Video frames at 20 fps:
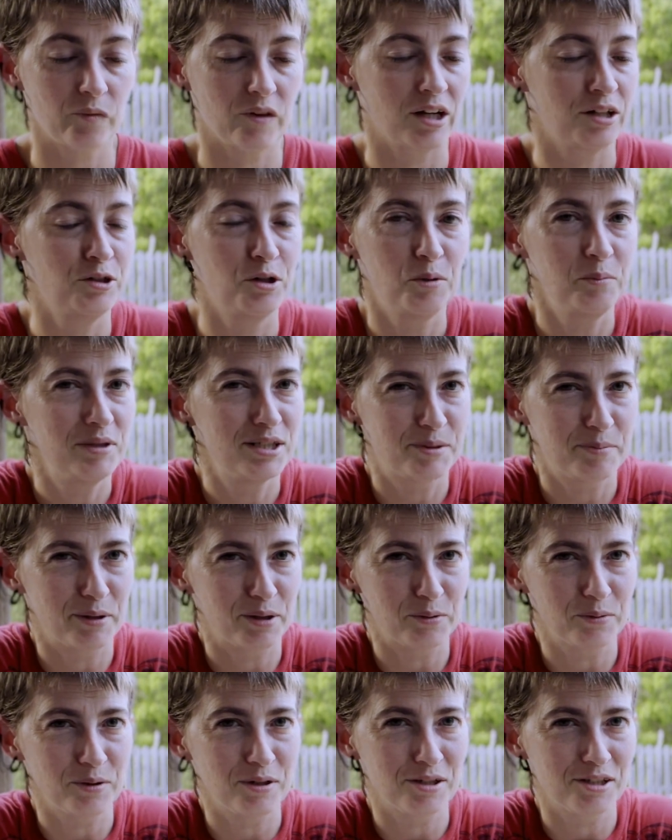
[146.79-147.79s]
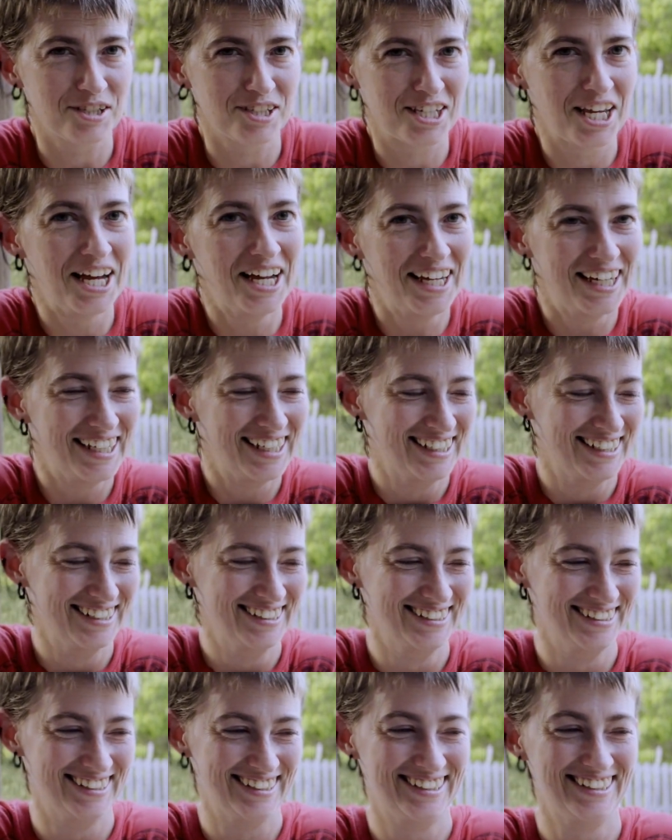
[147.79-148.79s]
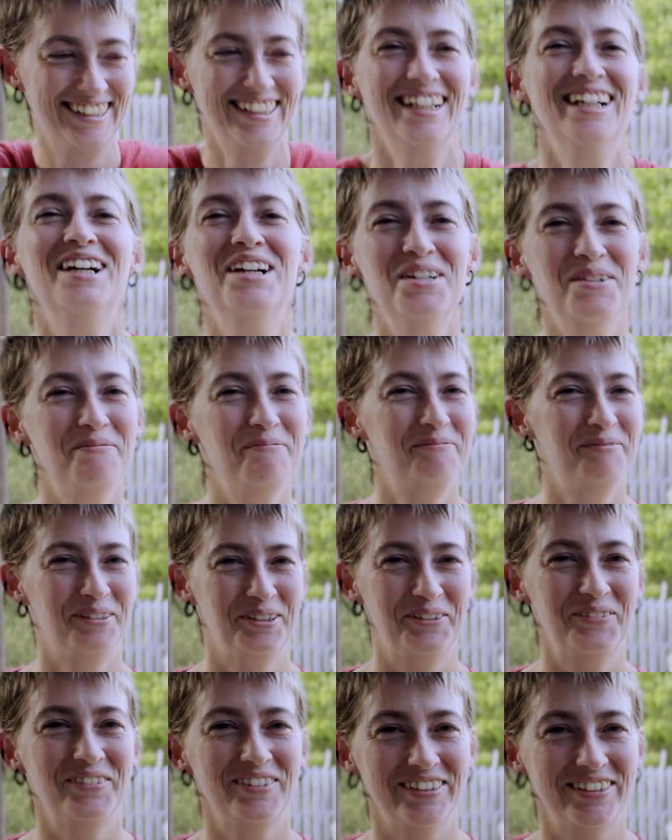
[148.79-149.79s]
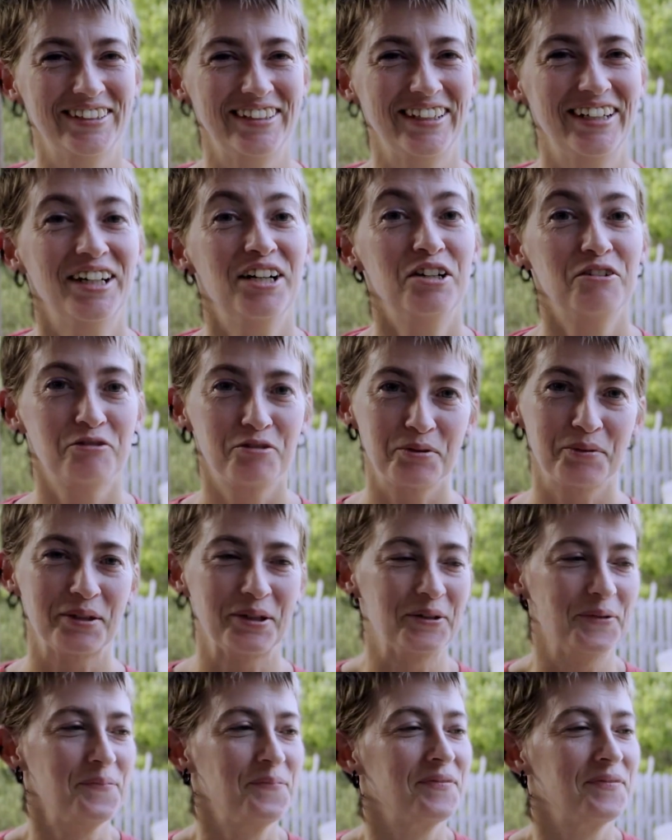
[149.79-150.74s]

No Ms. Butterworths. But really, for real.